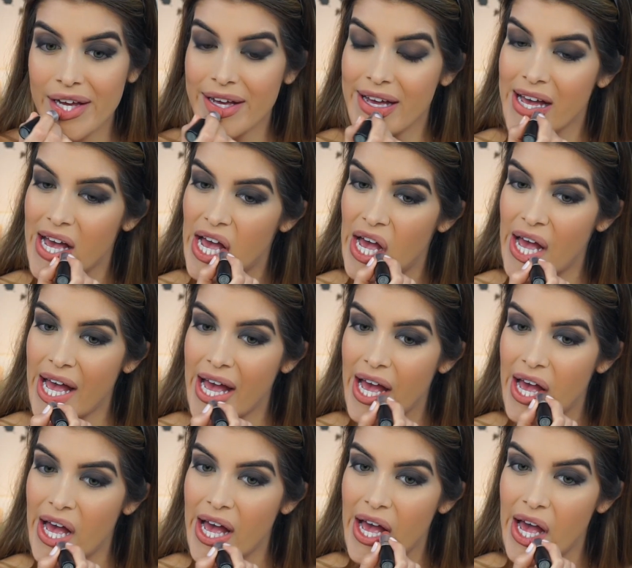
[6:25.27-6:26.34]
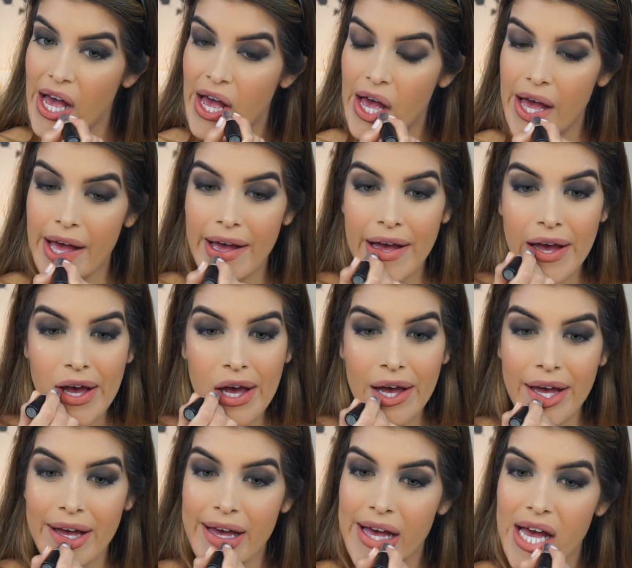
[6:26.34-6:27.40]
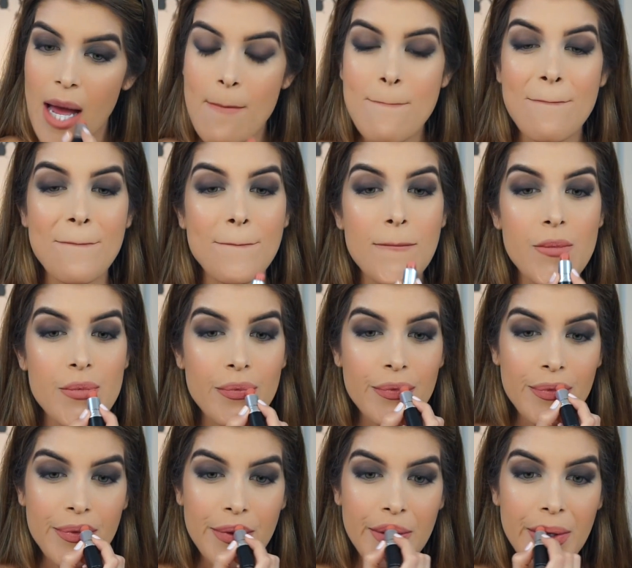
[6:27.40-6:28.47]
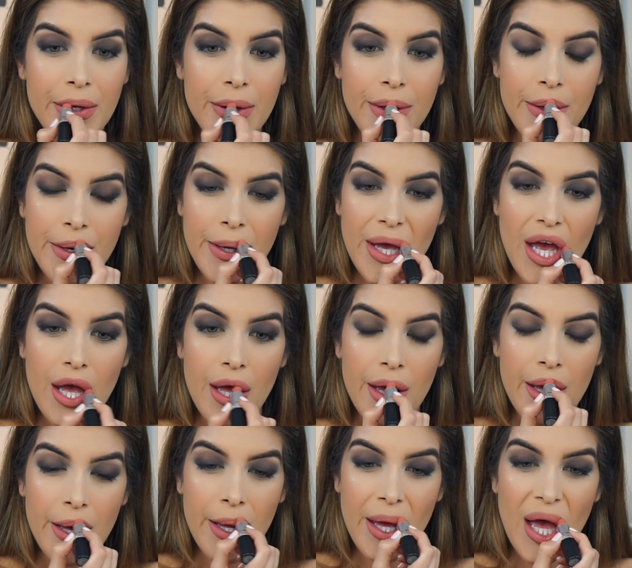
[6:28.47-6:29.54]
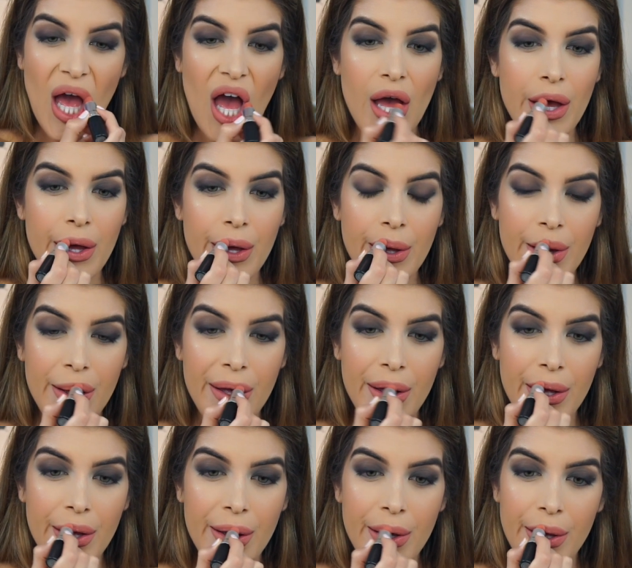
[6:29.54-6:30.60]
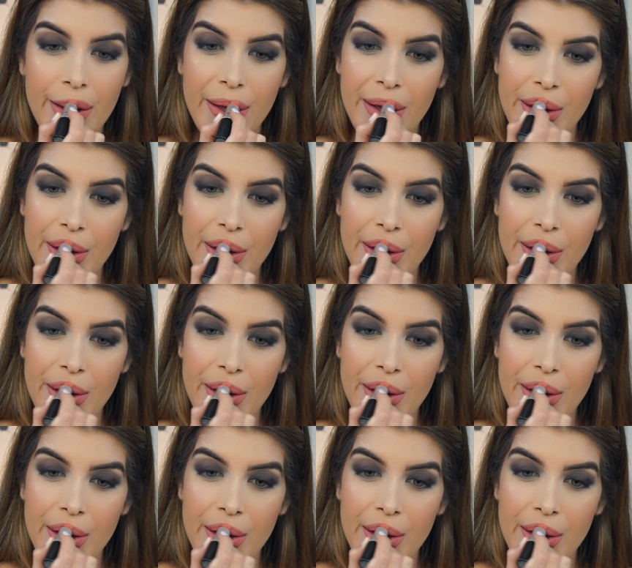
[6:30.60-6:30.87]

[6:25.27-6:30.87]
And I'm going to take Kinda Sexy, which is such a beautiful matte peachy shade.